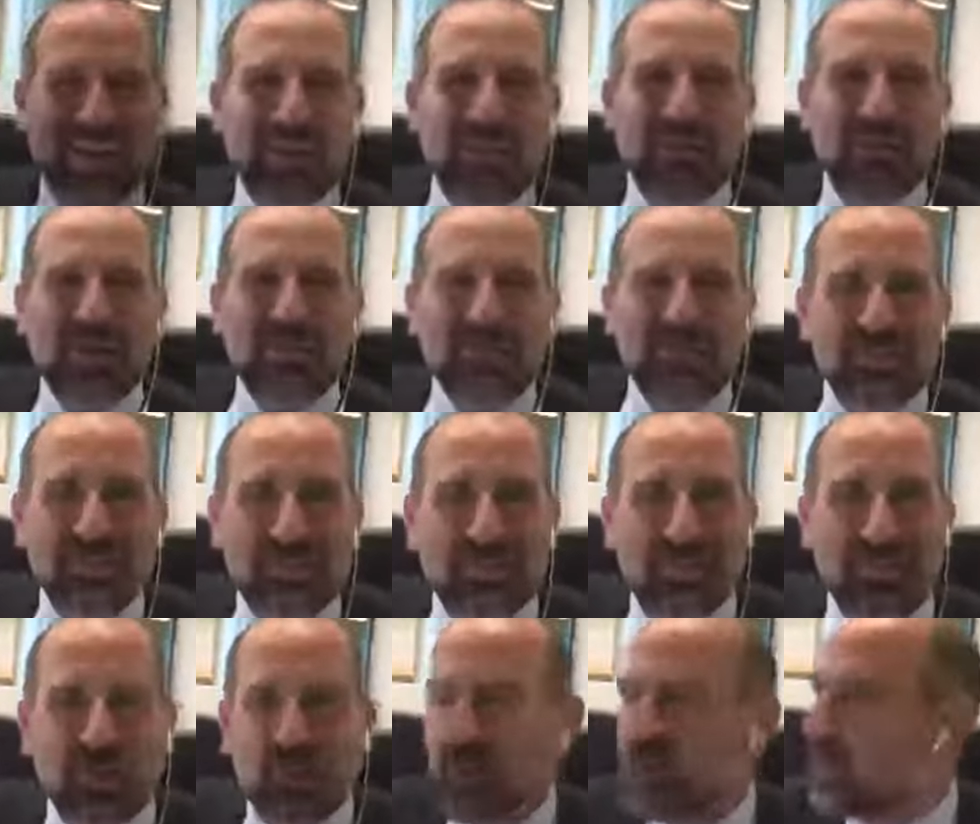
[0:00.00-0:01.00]
What happens if the
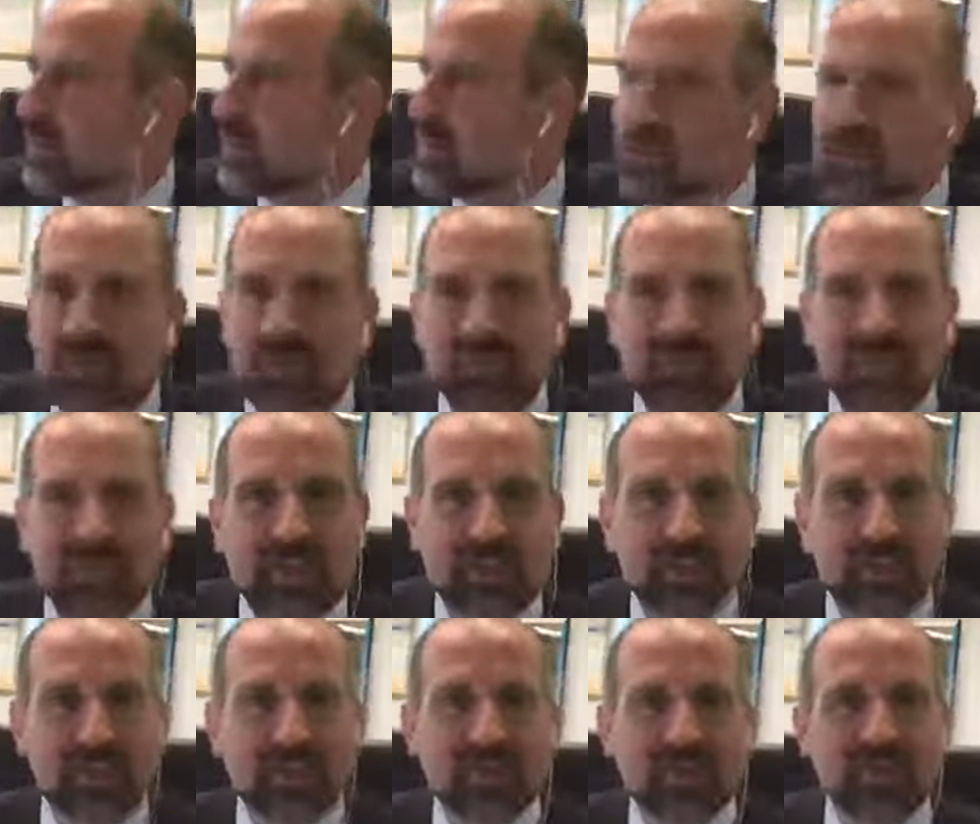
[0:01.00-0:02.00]
phone goes on in the middle of
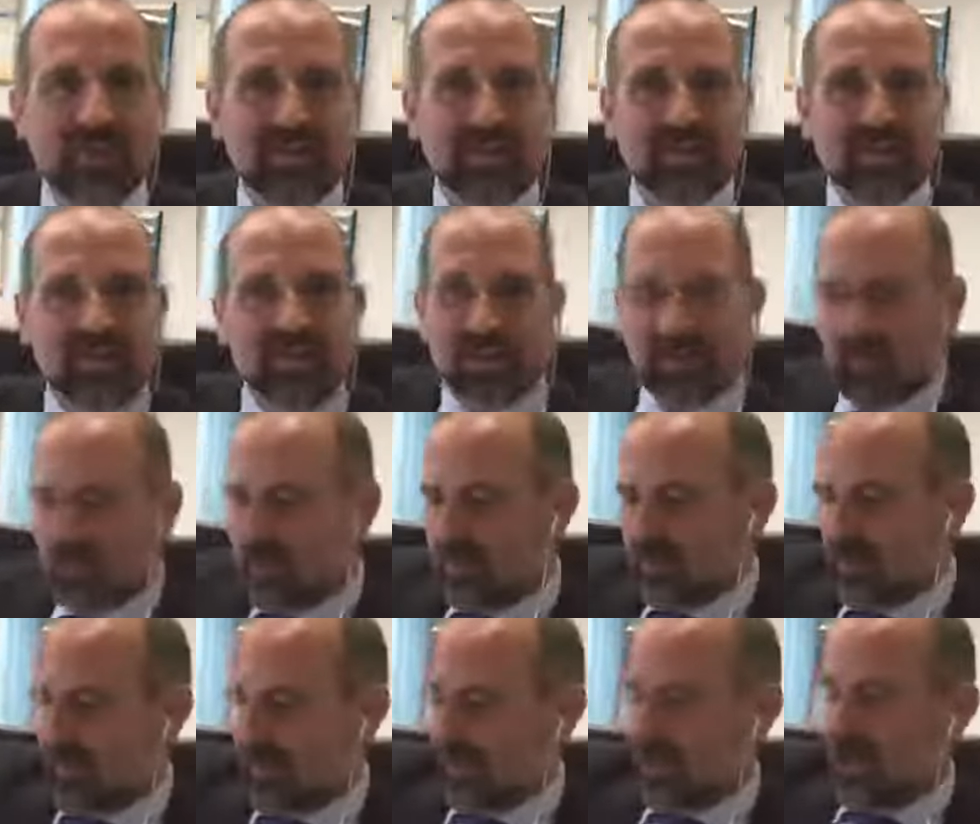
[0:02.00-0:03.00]
Facebook Live?
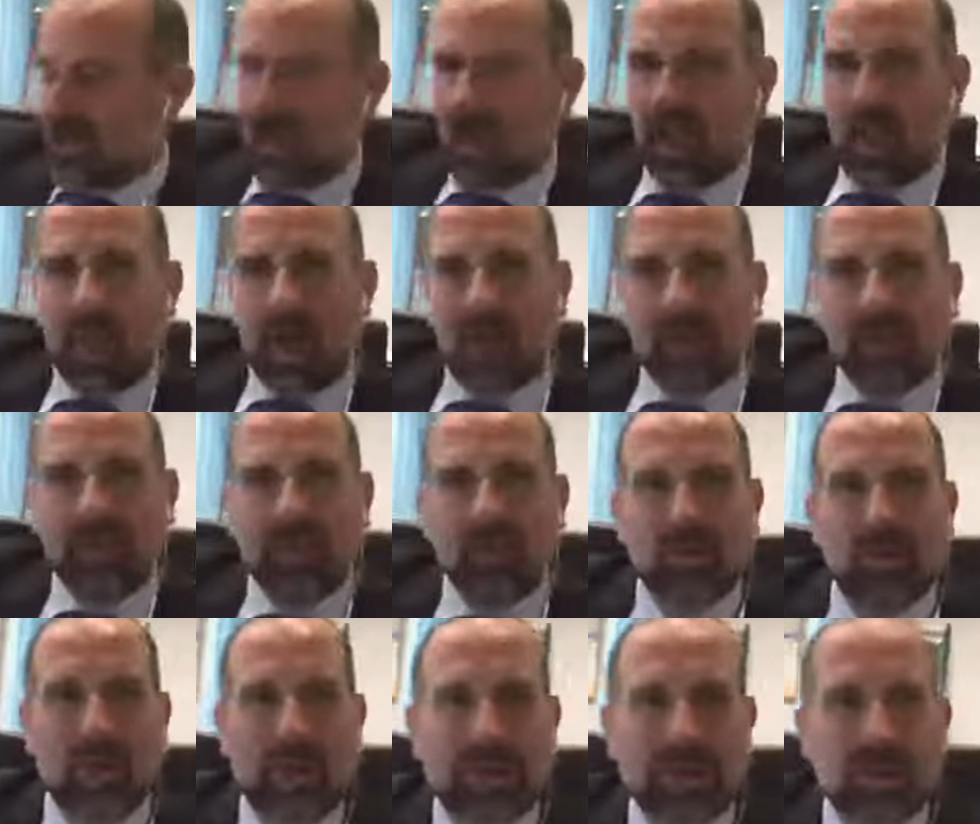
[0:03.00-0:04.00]
God. They do
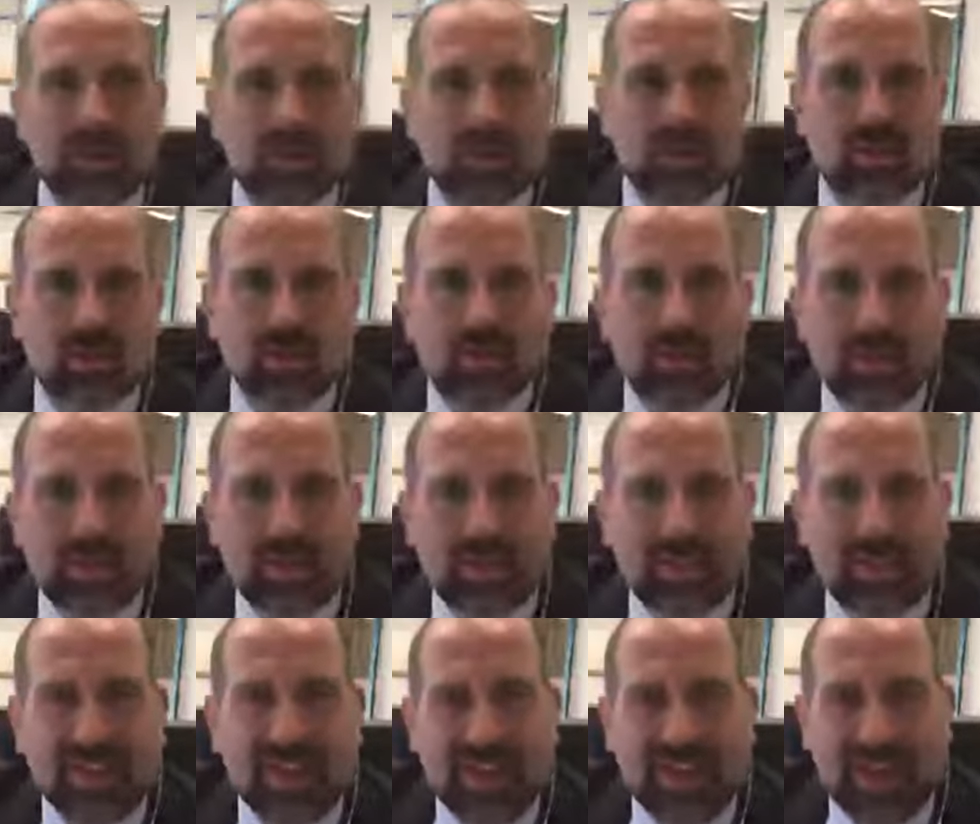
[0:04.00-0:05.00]
hand surgery,
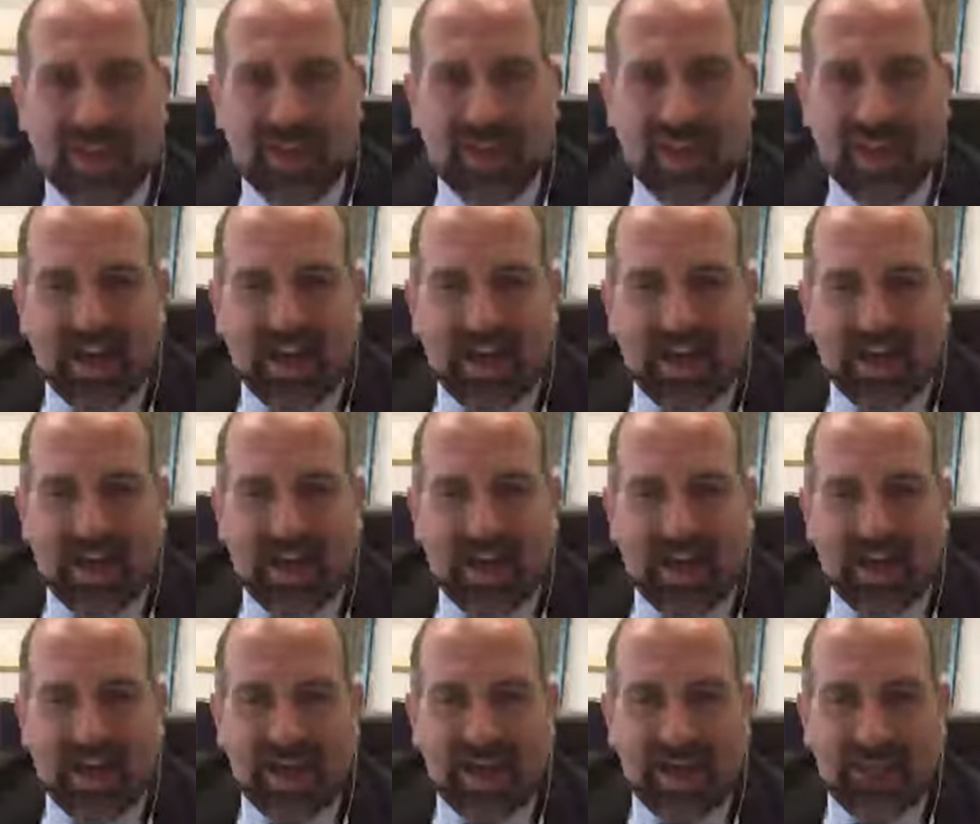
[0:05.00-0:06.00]

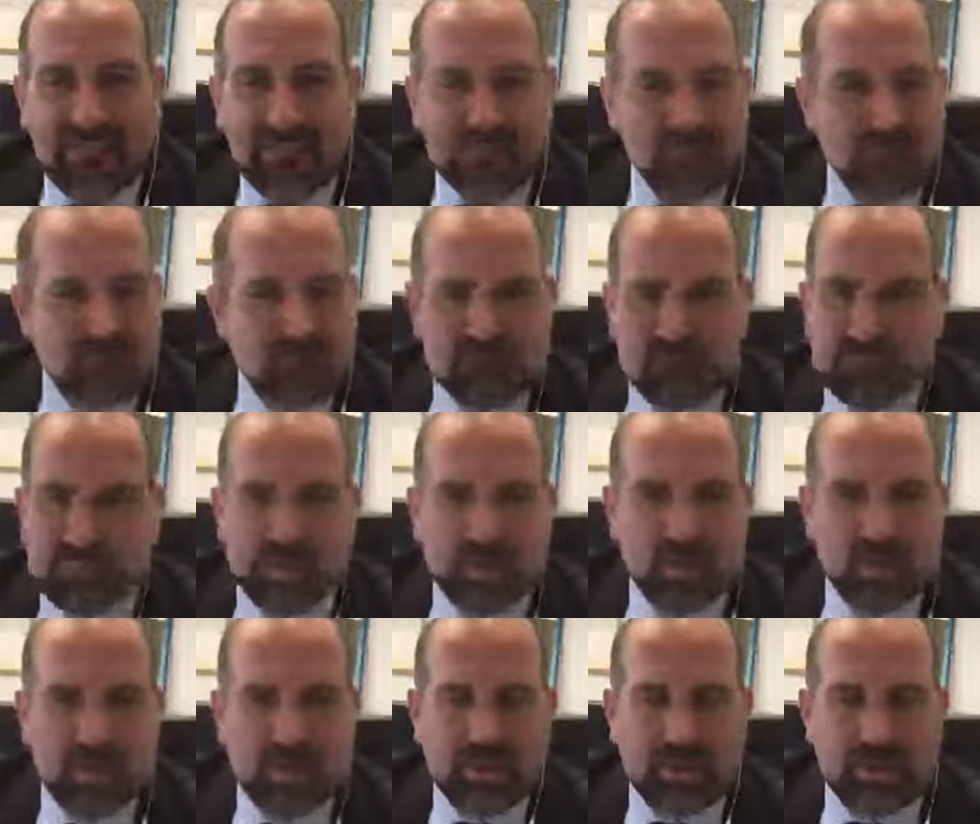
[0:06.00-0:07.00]

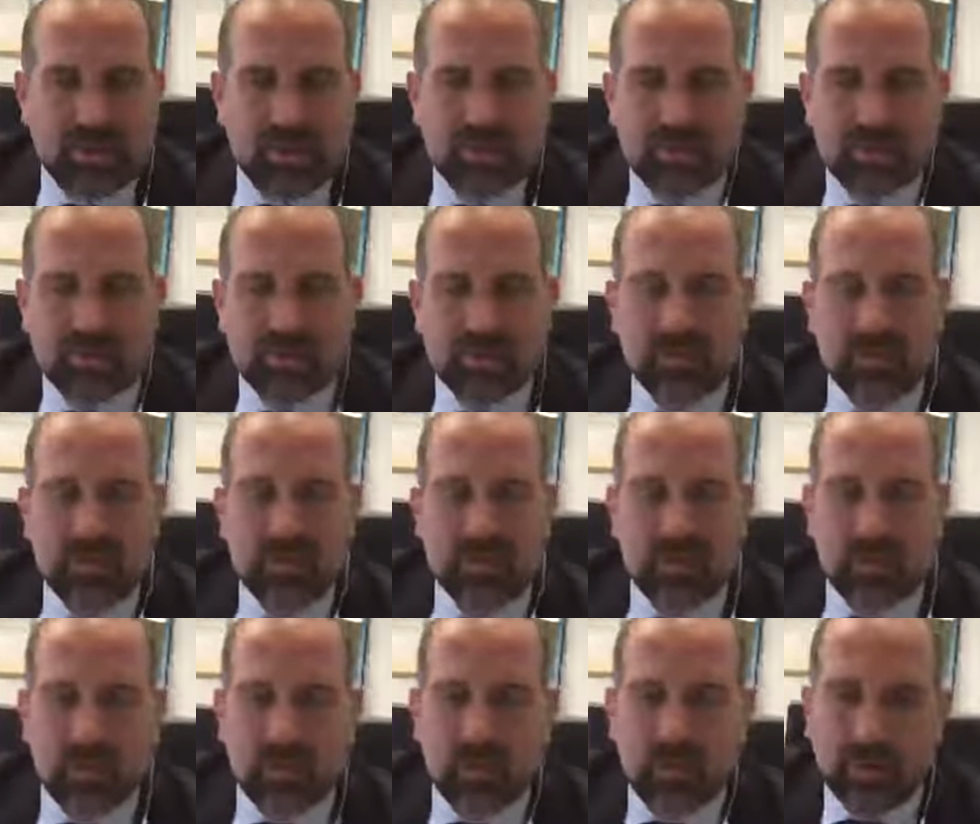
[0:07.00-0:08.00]
burn surgery, you
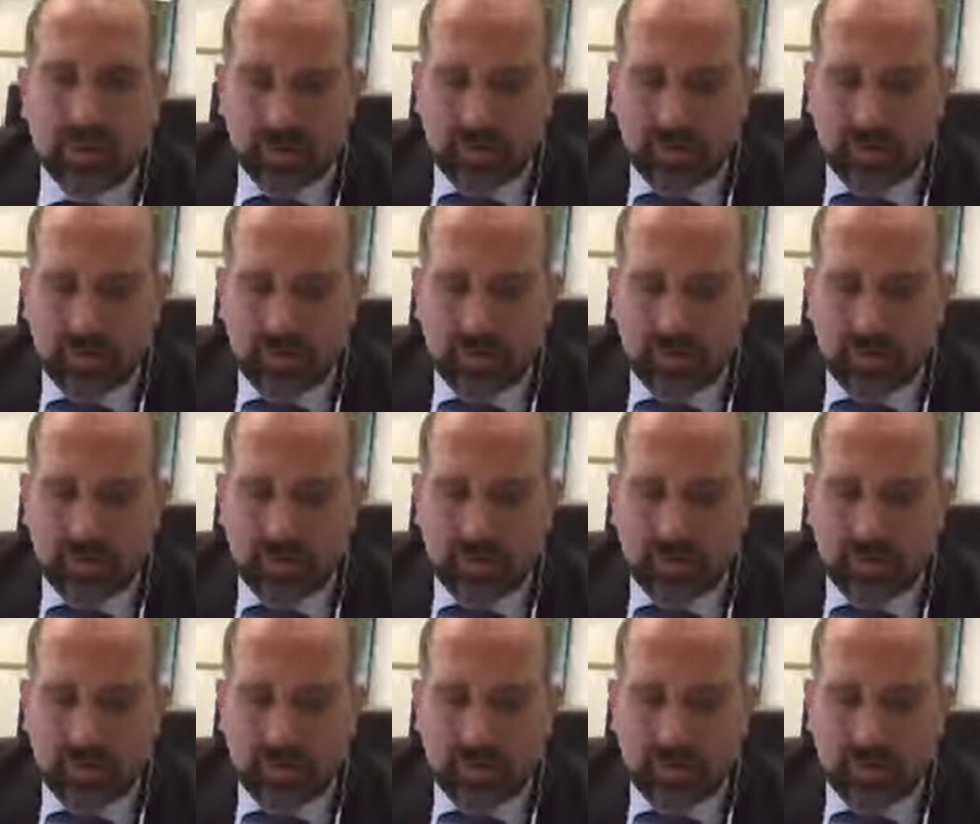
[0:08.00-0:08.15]
know.